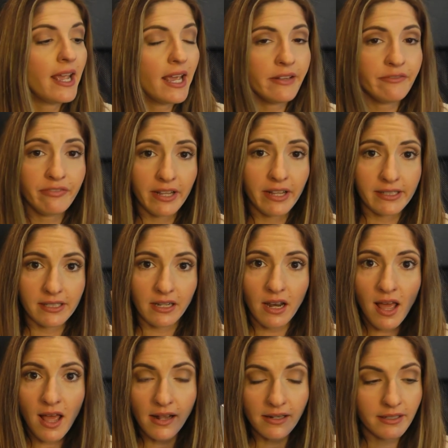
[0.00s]
it flakes a
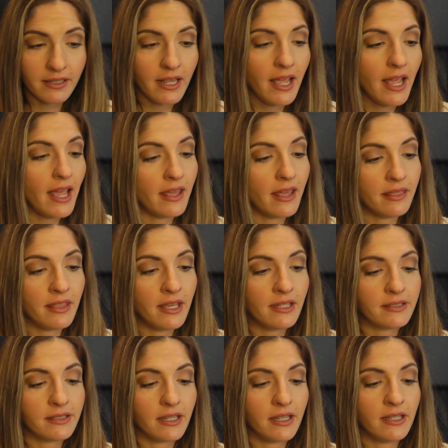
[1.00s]
lot and
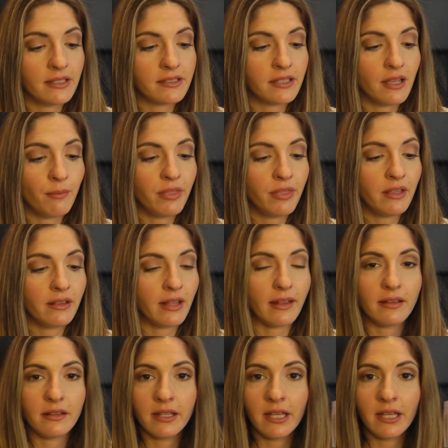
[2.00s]
this is something that